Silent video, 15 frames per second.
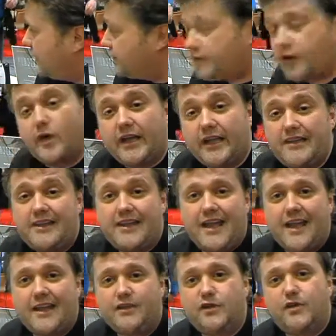So in the
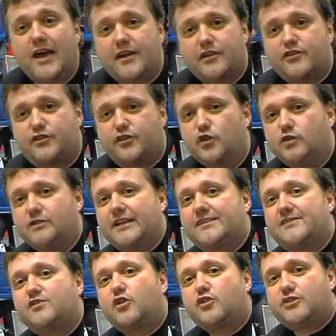end, you got a tool that
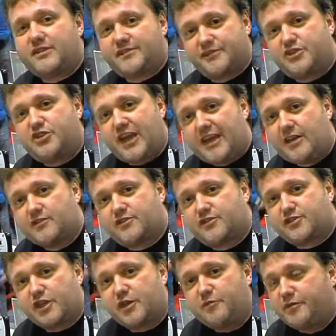is not just a channel
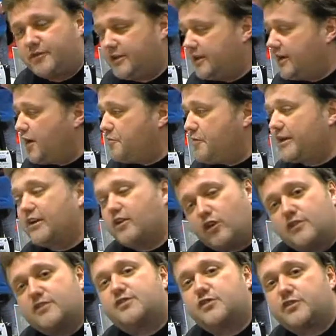strip, but it
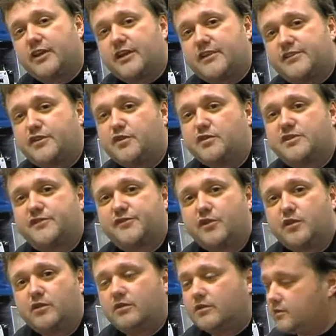also is
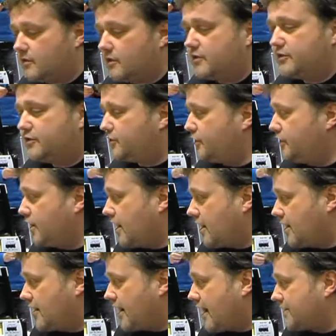useful to
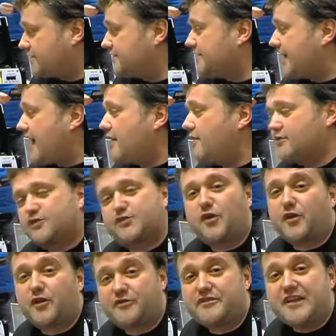as a
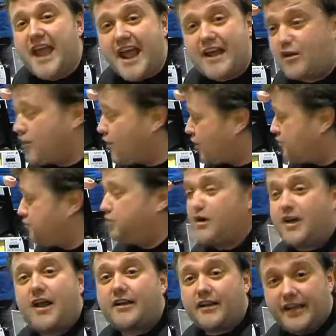sort of an analog
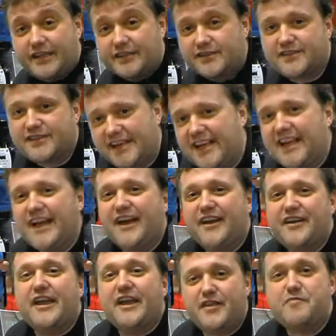plug-ins
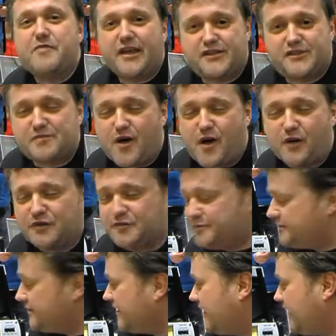in the mix mode.
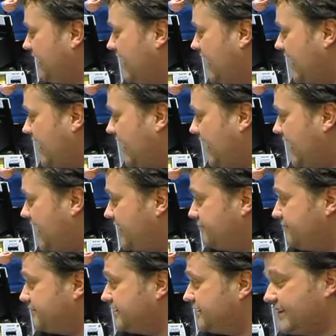
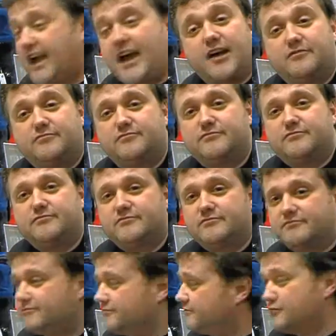Yeah,
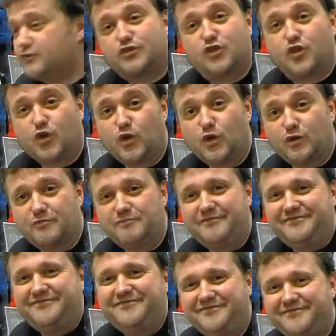cool.
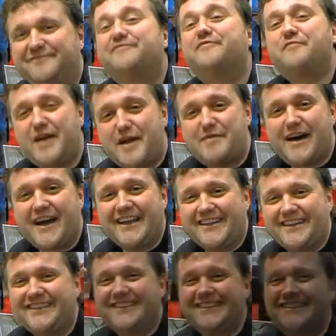
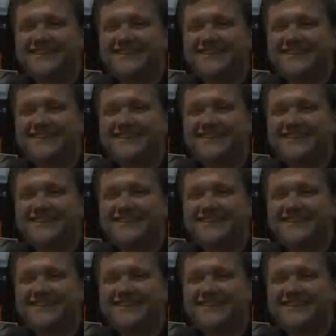Bye-bye.